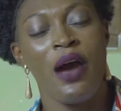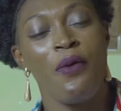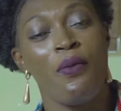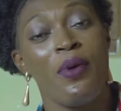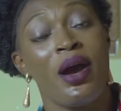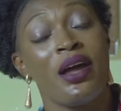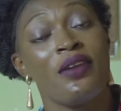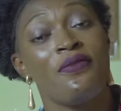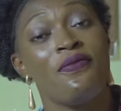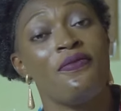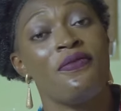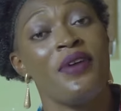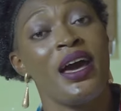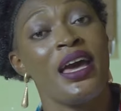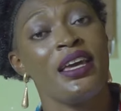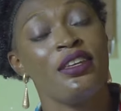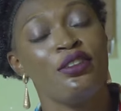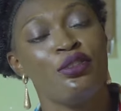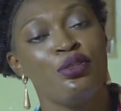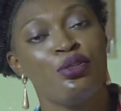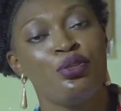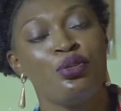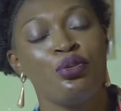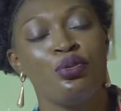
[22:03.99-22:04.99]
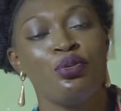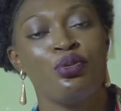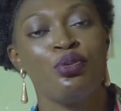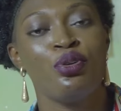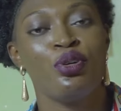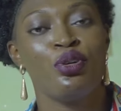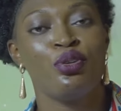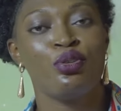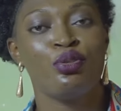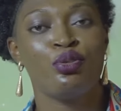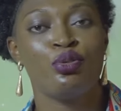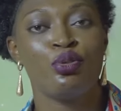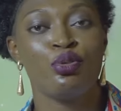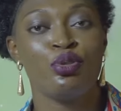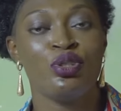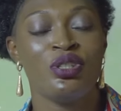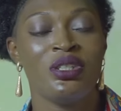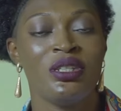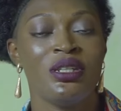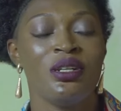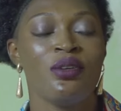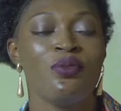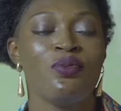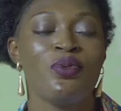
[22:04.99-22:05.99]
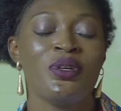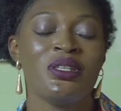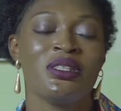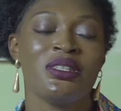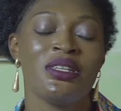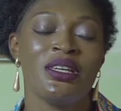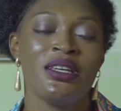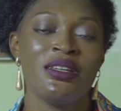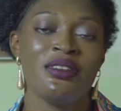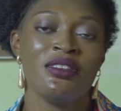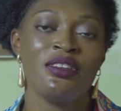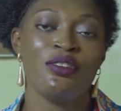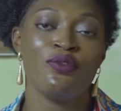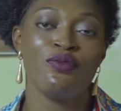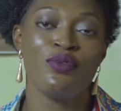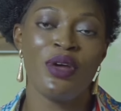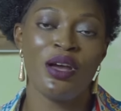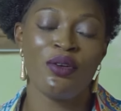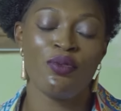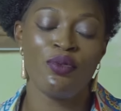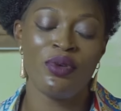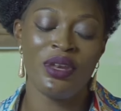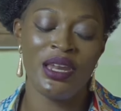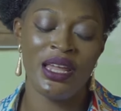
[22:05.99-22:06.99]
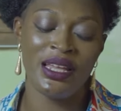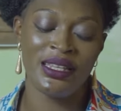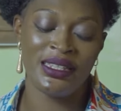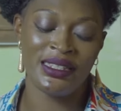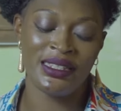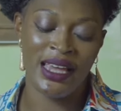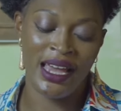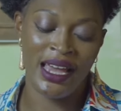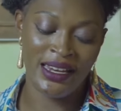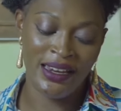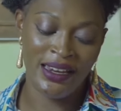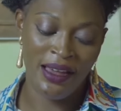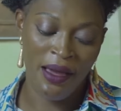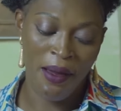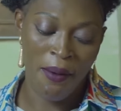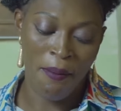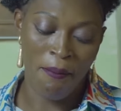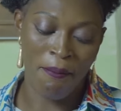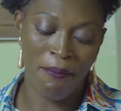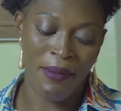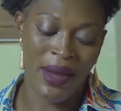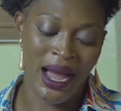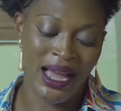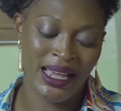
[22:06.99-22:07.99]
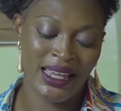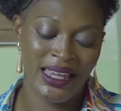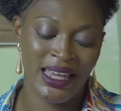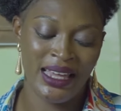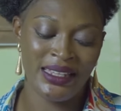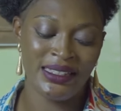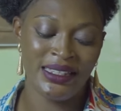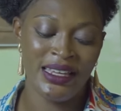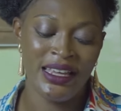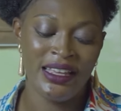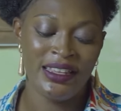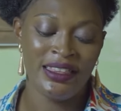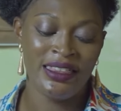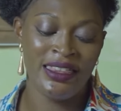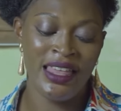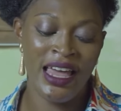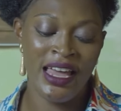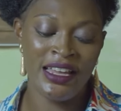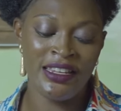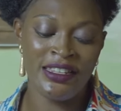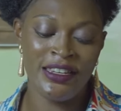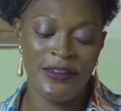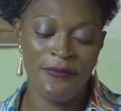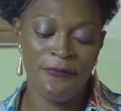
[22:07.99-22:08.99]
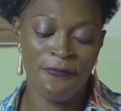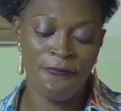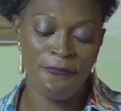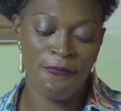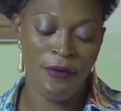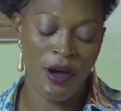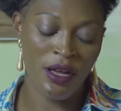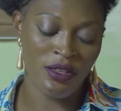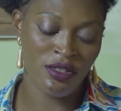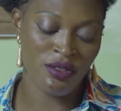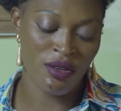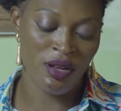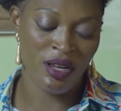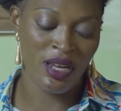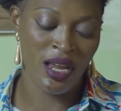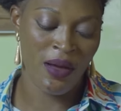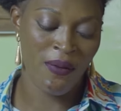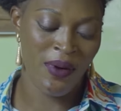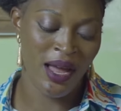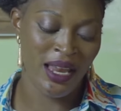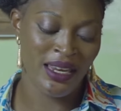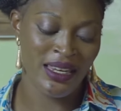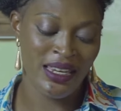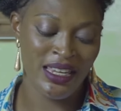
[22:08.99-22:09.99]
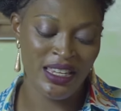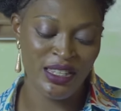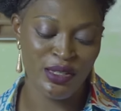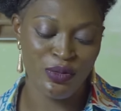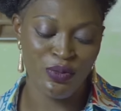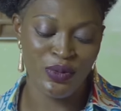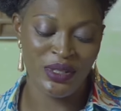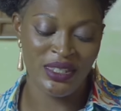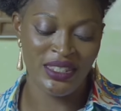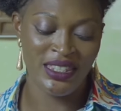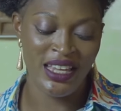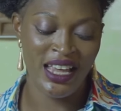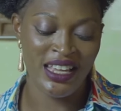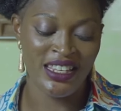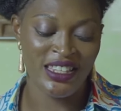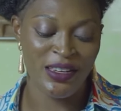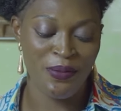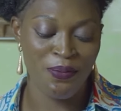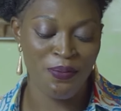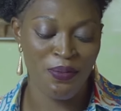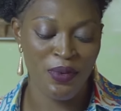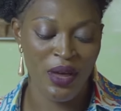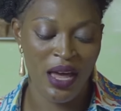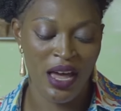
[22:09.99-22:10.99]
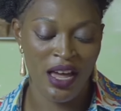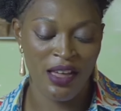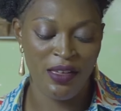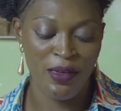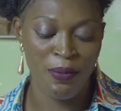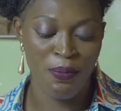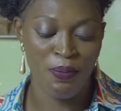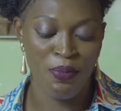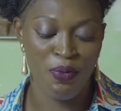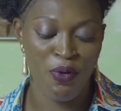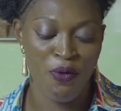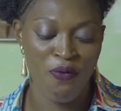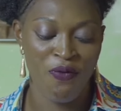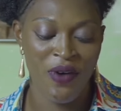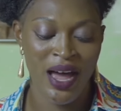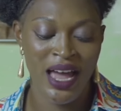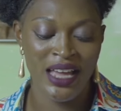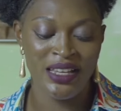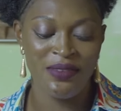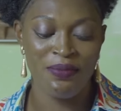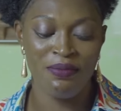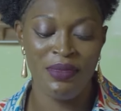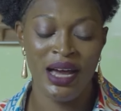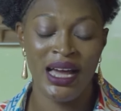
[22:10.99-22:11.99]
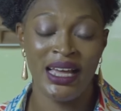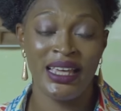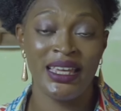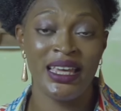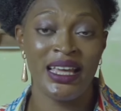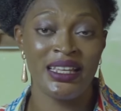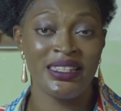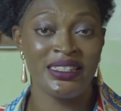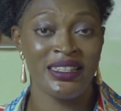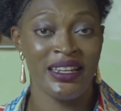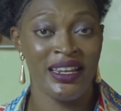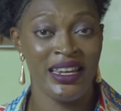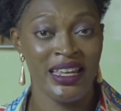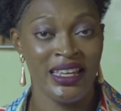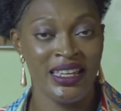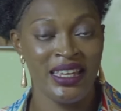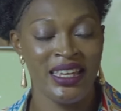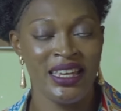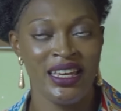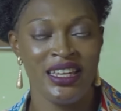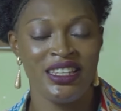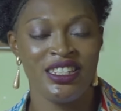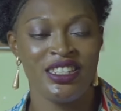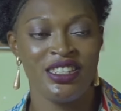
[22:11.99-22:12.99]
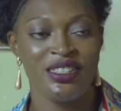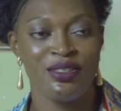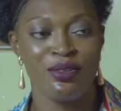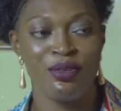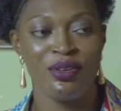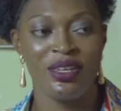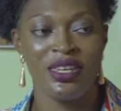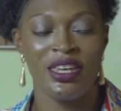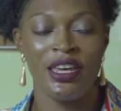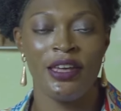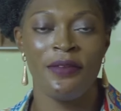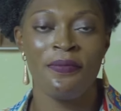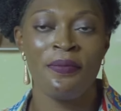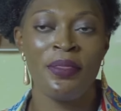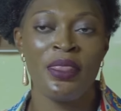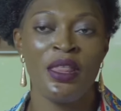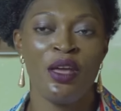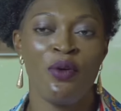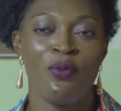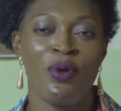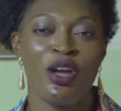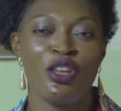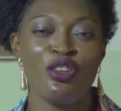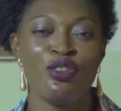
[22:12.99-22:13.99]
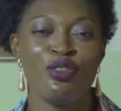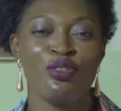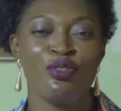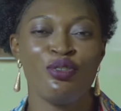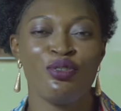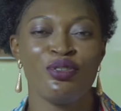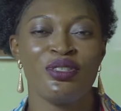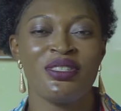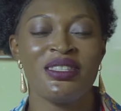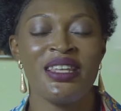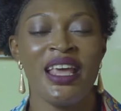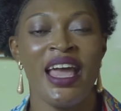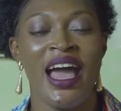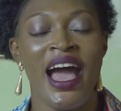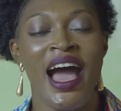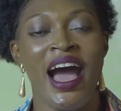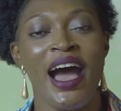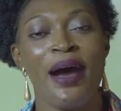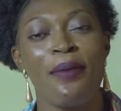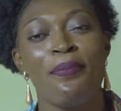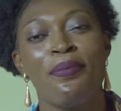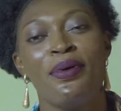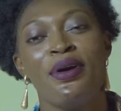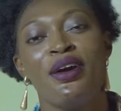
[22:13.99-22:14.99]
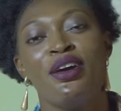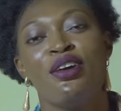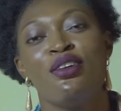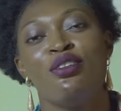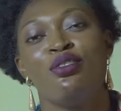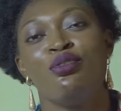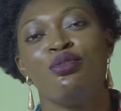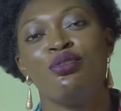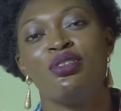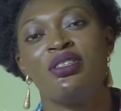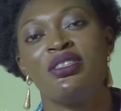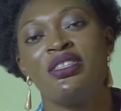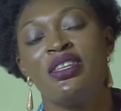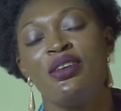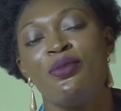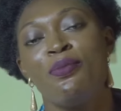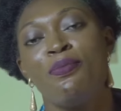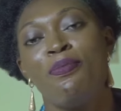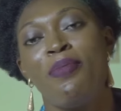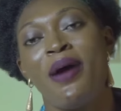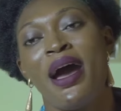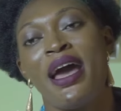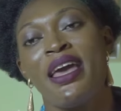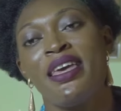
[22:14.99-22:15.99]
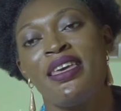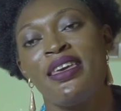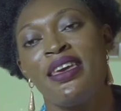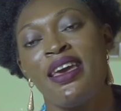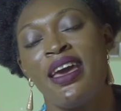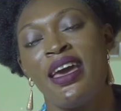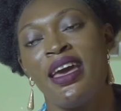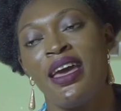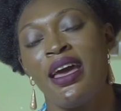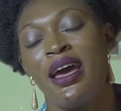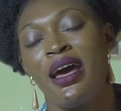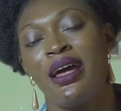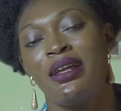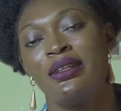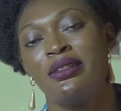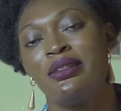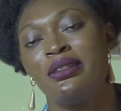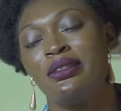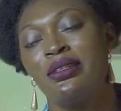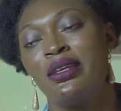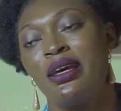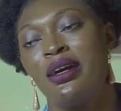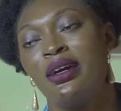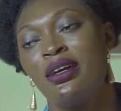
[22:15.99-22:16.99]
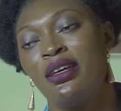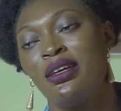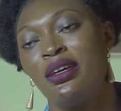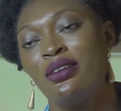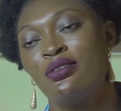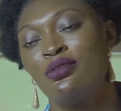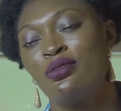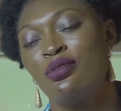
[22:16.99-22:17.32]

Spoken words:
I will advise you to deal with the regulated market. Then the fourth on our list, we said it provides market linkages. Okay, when you use the app, you see buy here and sell here.